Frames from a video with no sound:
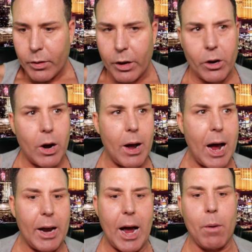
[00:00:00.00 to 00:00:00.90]
you know,
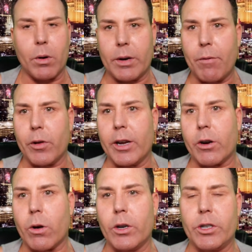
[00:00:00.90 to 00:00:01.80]
I would definitely
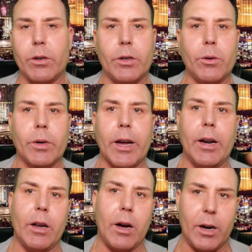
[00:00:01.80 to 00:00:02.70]
encourage you to
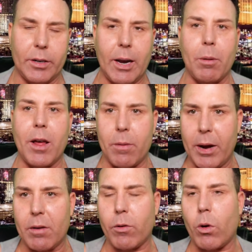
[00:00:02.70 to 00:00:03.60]
get a table on the
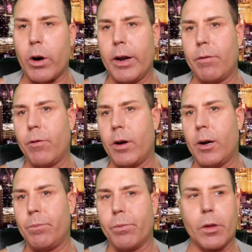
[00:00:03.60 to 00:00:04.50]
main floor if
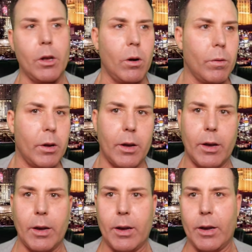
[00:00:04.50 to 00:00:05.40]
you know,
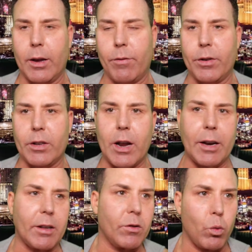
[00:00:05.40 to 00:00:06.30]
if it's a
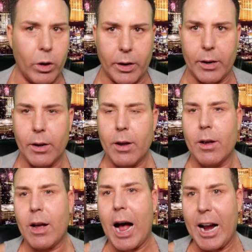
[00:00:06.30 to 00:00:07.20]
night that's really
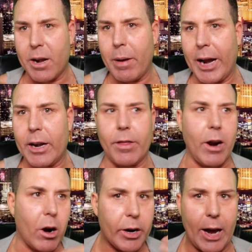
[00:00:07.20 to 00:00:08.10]
high demand and they
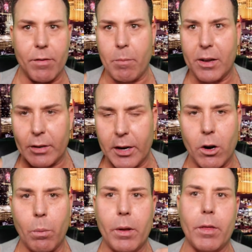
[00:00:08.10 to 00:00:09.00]
are going to have the mezzanine
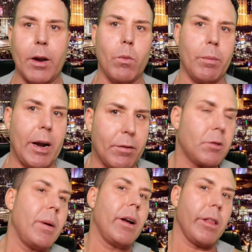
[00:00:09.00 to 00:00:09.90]
open, then we might have to
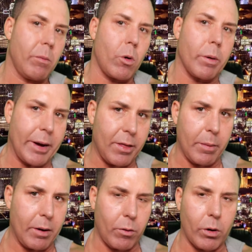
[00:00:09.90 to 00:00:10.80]
spend a little more to be on the
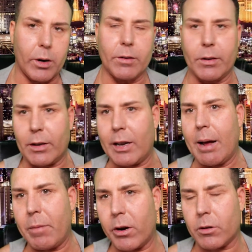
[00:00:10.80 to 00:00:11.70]
main floor because it's a
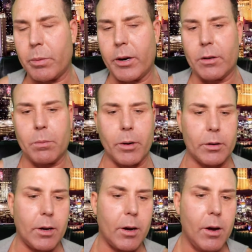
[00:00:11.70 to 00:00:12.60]
lot better experience.
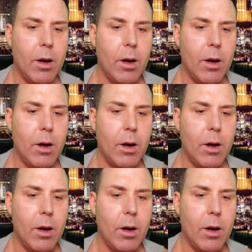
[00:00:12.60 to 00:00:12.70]
But